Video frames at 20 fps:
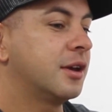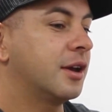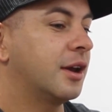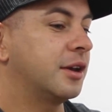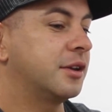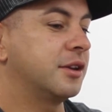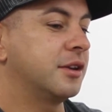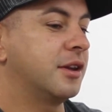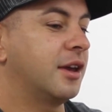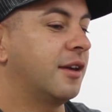I
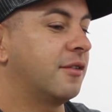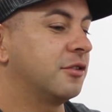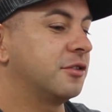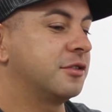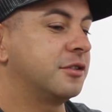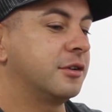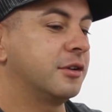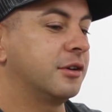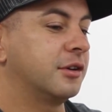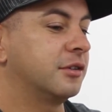didn't have a
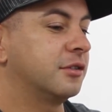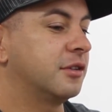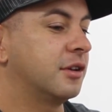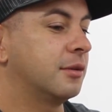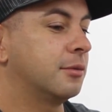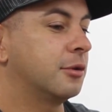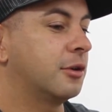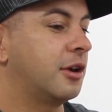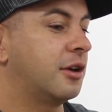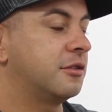steering
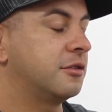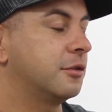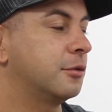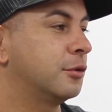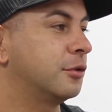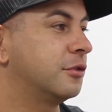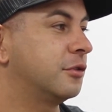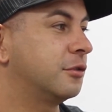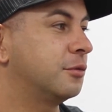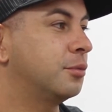stabilizer,
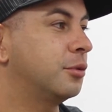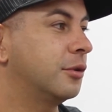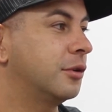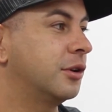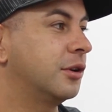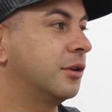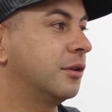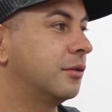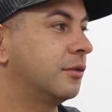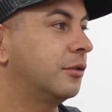which is
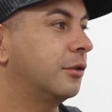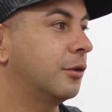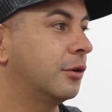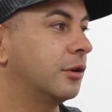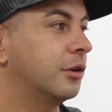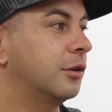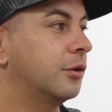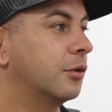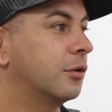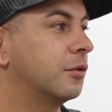pretty
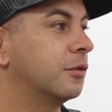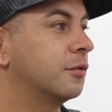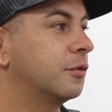critical